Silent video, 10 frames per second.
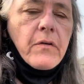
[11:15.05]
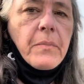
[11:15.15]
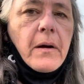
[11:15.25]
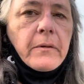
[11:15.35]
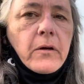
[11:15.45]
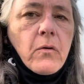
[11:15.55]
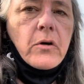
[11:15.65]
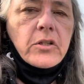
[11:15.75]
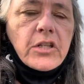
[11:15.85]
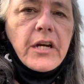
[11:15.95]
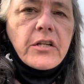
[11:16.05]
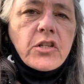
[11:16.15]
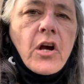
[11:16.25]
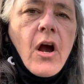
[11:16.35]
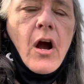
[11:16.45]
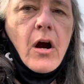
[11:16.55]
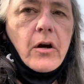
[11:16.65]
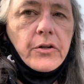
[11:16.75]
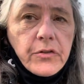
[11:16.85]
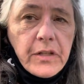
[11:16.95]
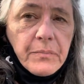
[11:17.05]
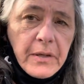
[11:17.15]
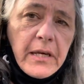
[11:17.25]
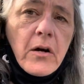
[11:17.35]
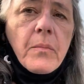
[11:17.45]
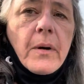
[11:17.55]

of a public court judge are using P.O.